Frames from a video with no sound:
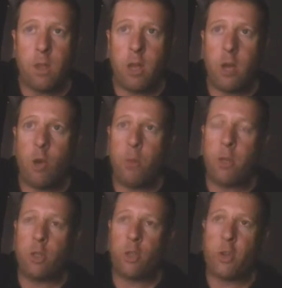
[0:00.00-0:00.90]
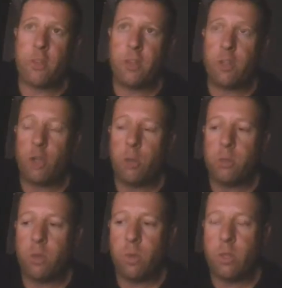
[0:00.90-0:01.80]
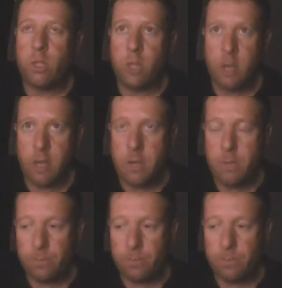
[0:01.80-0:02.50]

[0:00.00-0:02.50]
uh, all because traffic stopped on one side